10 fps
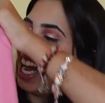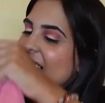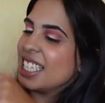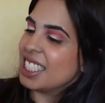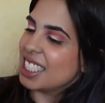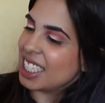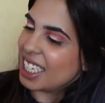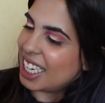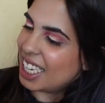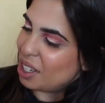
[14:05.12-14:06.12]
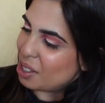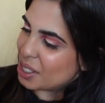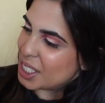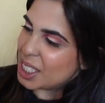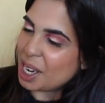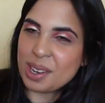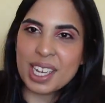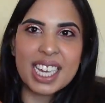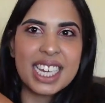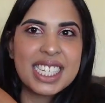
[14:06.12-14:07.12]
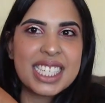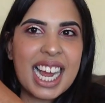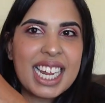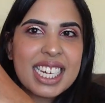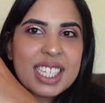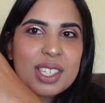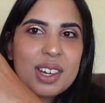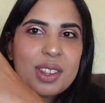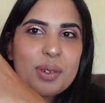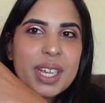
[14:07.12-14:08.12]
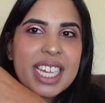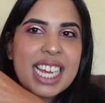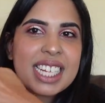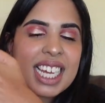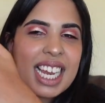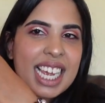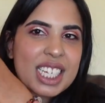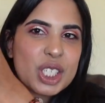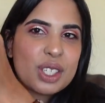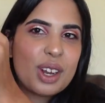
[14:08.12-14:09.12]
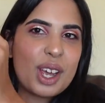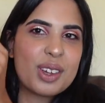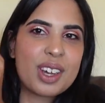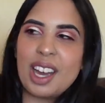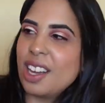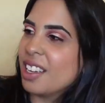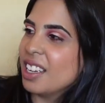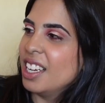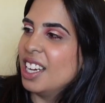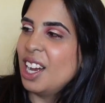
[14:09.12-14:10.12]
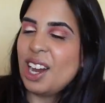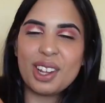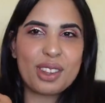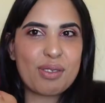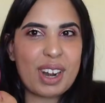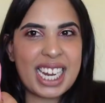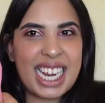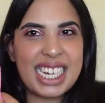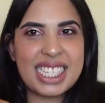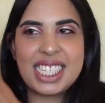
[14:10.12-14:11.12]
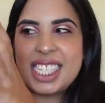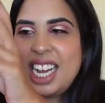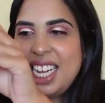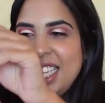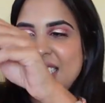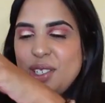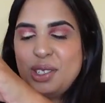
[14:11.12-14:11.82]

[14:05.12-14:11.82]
and it looks so good and it's got the weekend collection logo on the right hand side